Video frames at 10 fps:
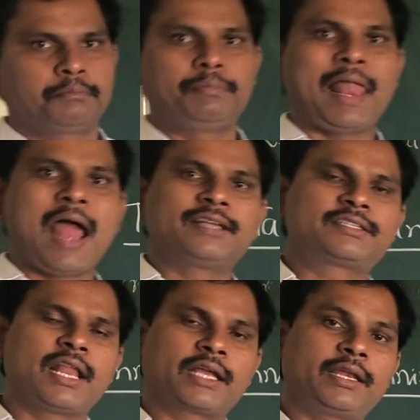
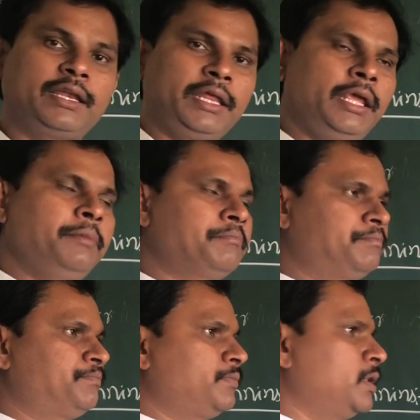Plants like
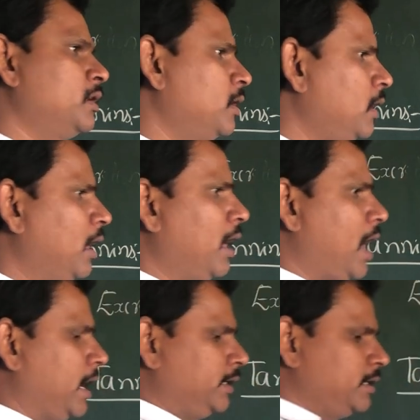neem
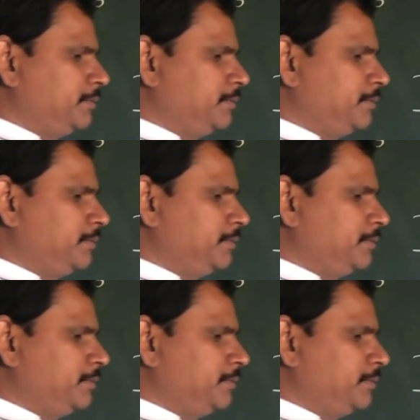and